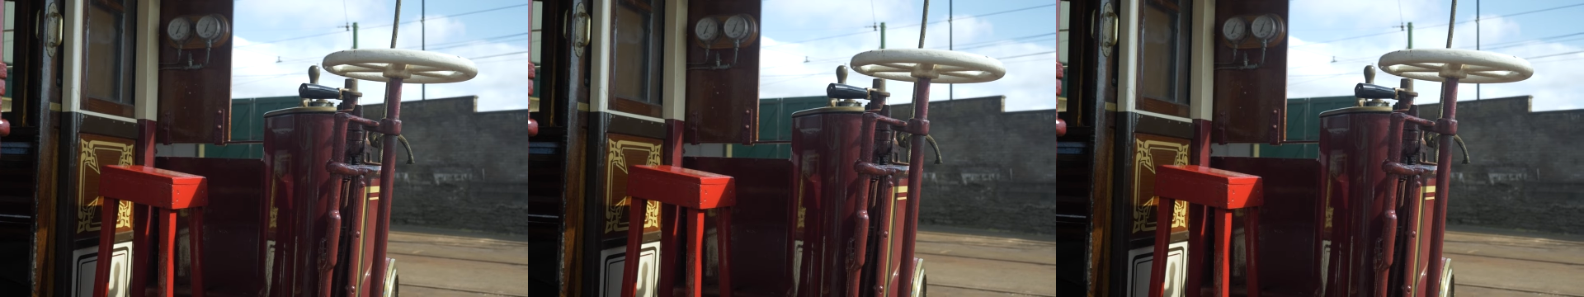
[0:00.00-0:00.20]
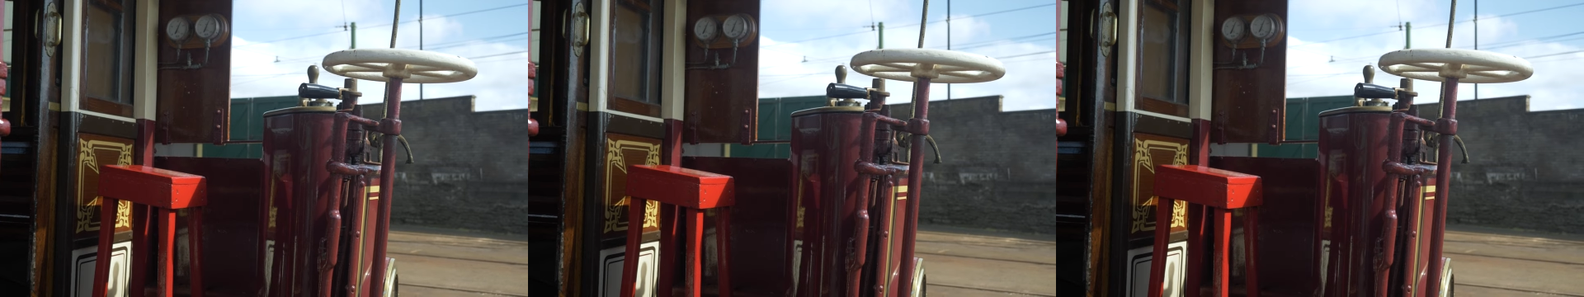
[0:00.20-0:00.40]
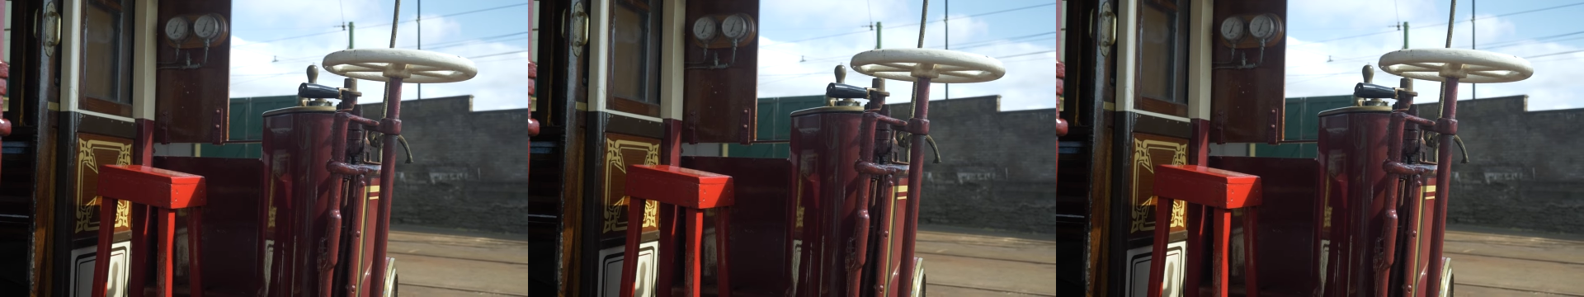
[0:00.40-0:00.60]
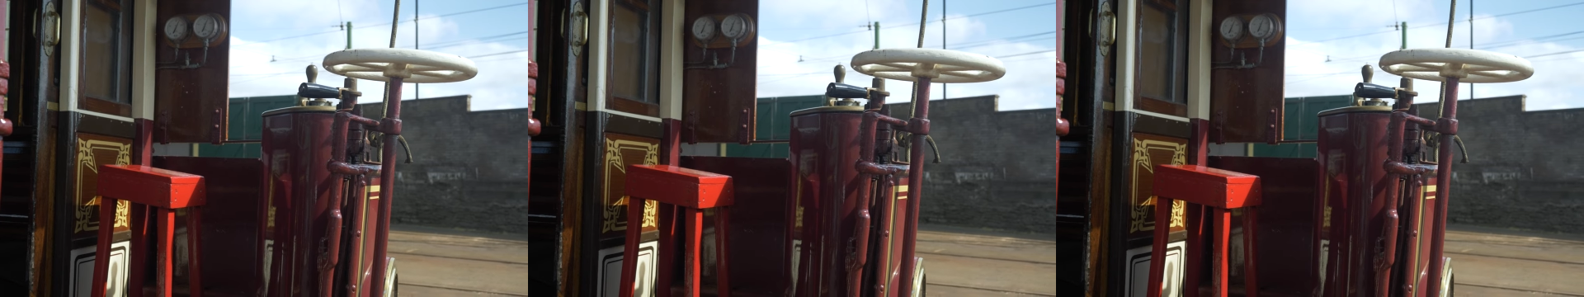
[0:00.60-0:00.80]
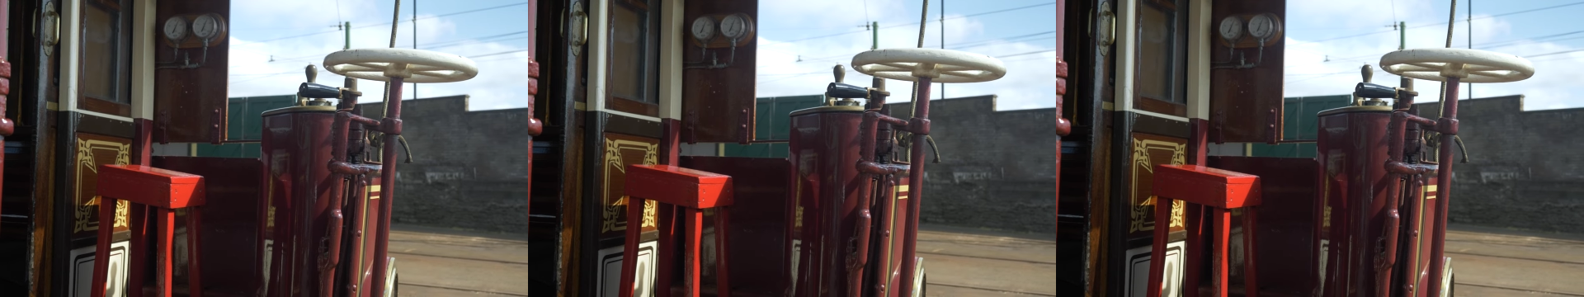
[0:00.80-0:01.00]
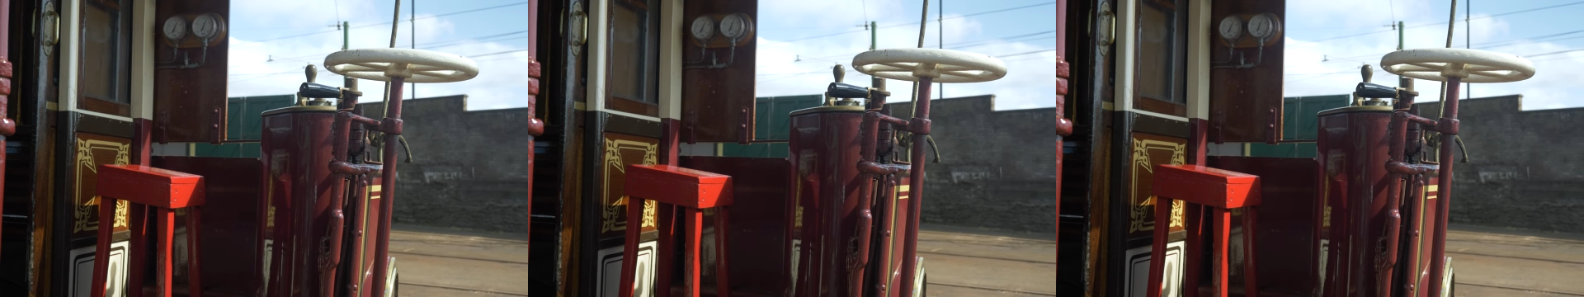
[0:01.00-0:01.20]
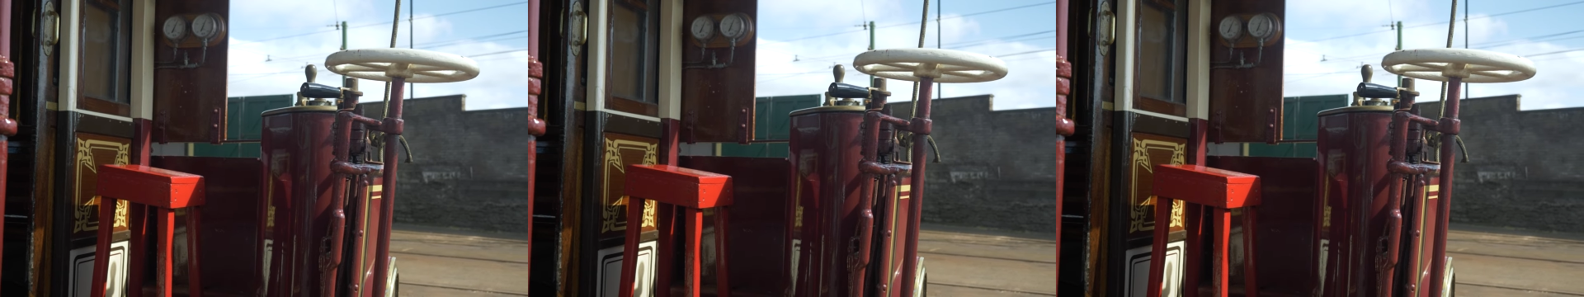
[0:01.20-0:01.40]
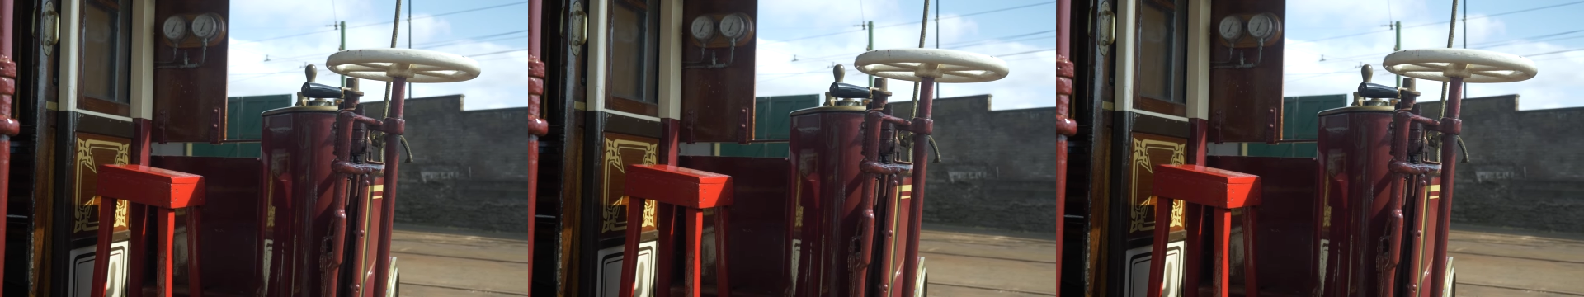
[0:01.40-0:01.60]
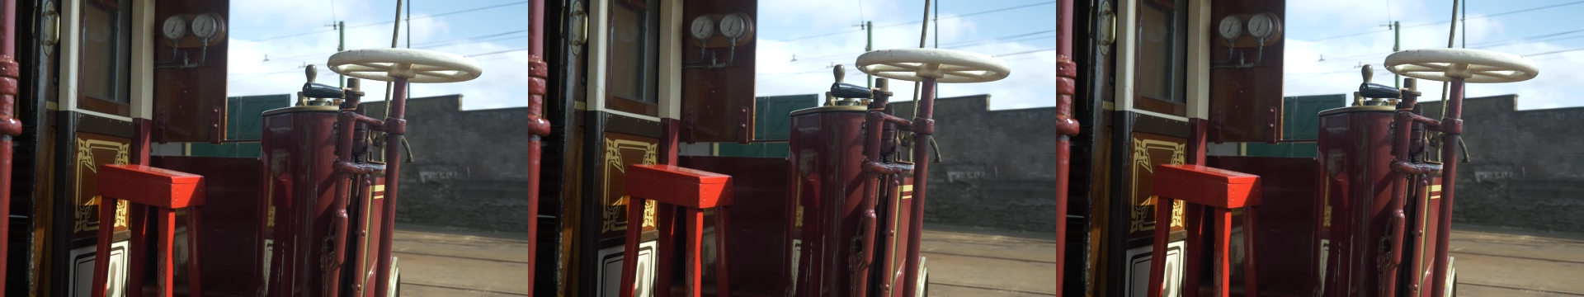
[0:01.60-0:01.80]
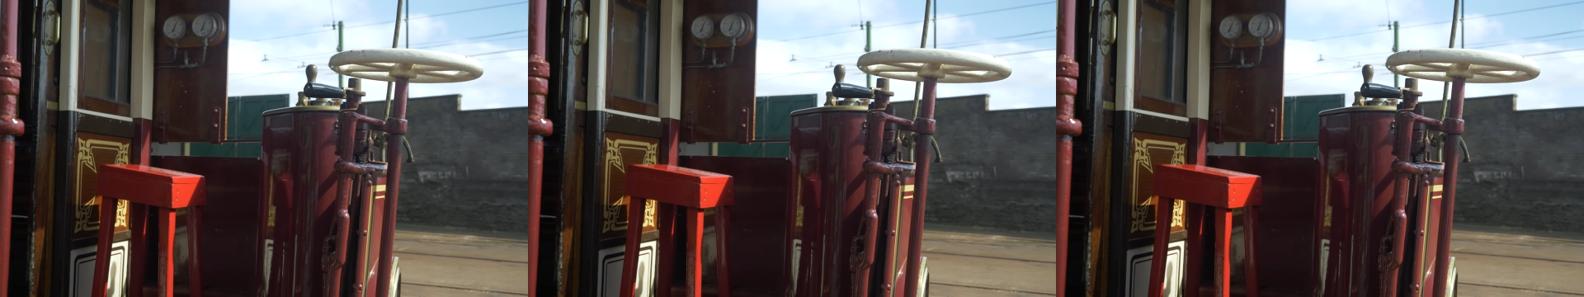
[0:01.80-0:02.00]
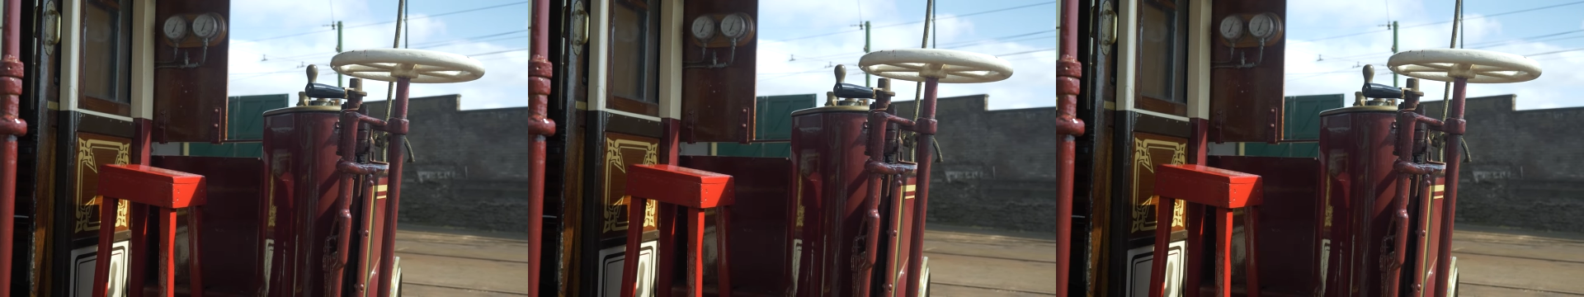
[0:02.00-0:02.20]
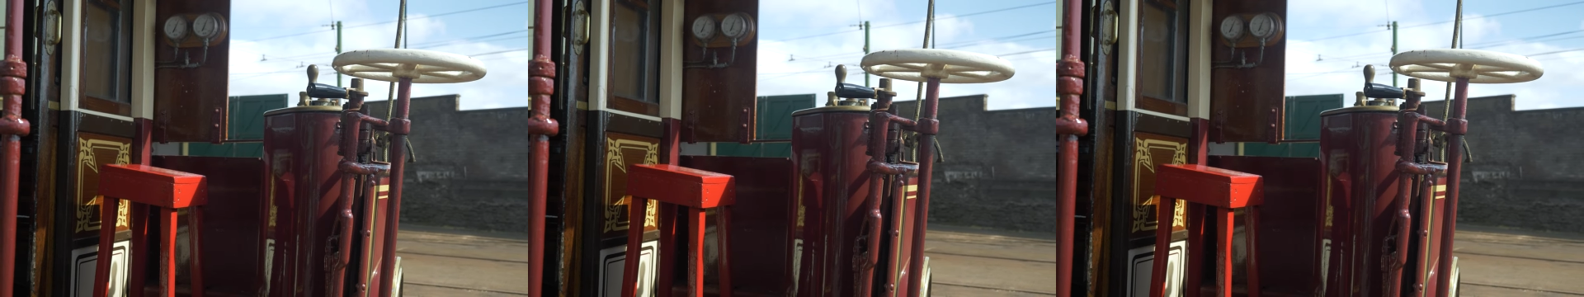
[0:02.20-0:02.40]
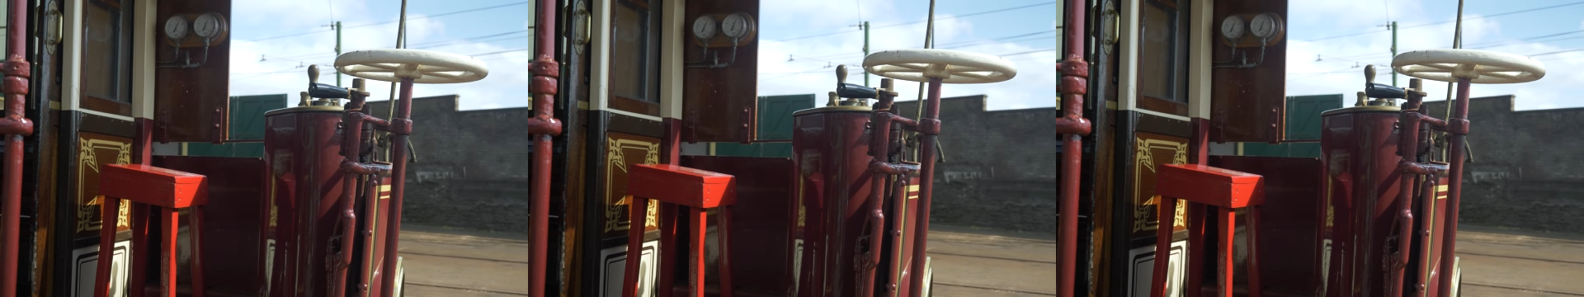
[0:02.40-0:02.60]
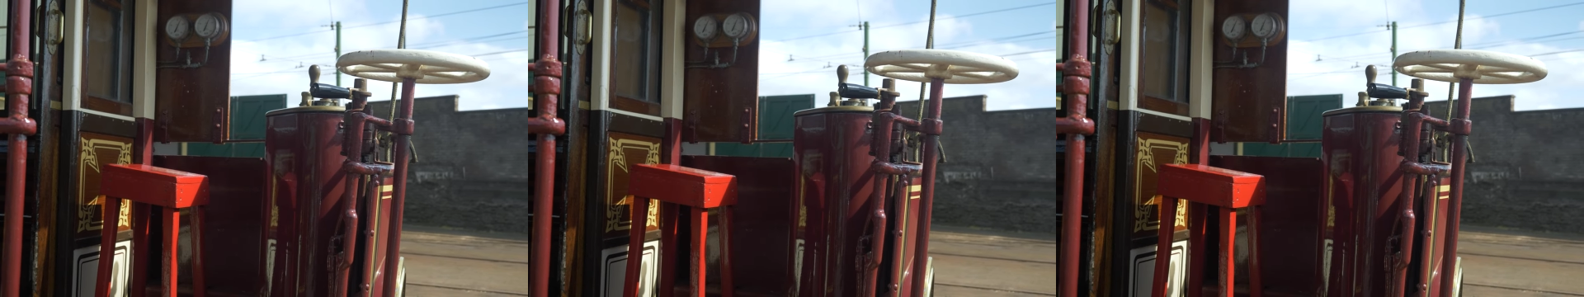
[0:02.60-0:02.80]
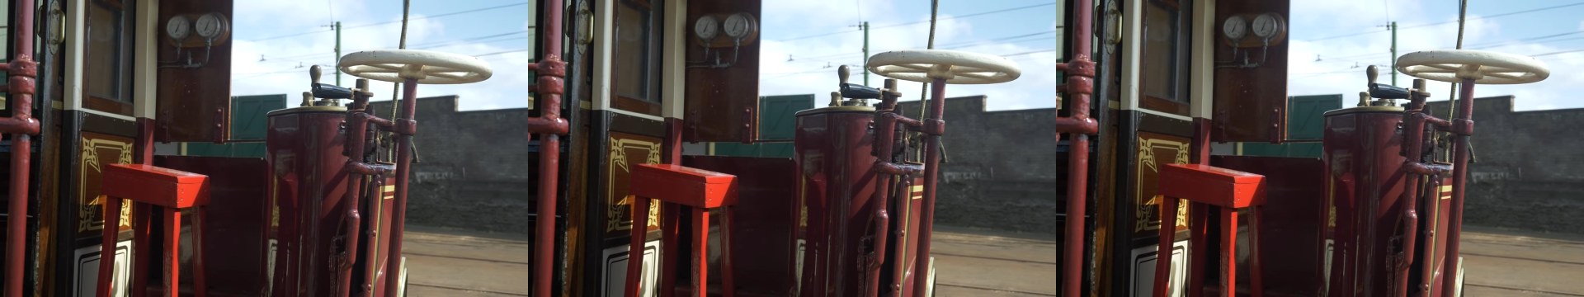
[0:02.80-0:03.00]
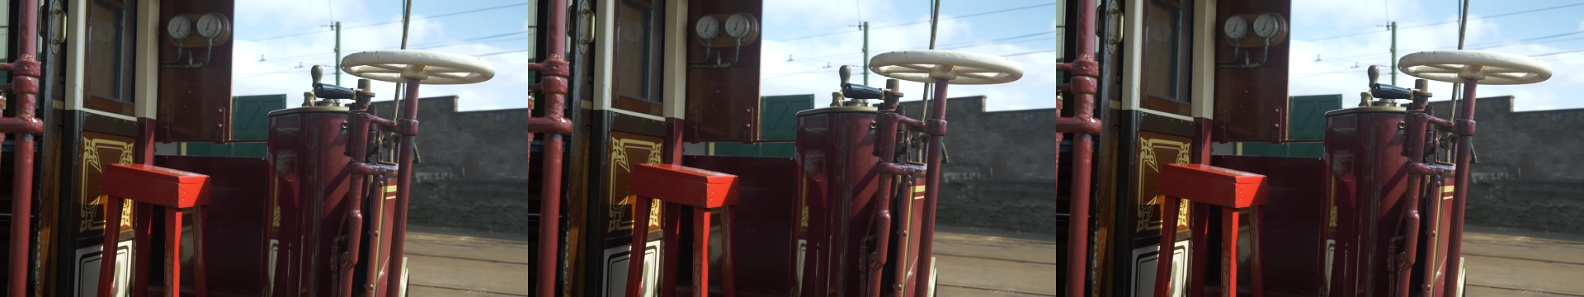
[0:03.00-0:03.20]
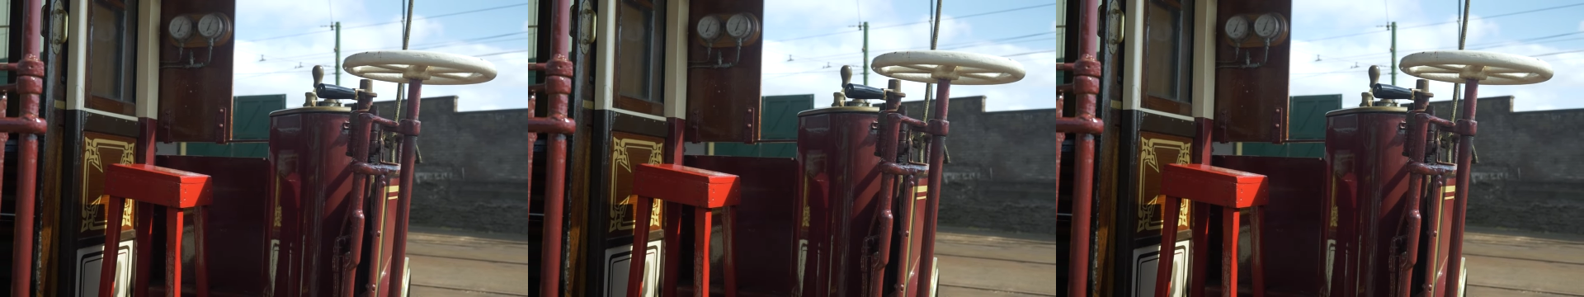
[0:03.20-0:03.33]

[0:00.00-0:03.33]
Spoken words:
Nobody's mouth can be seen.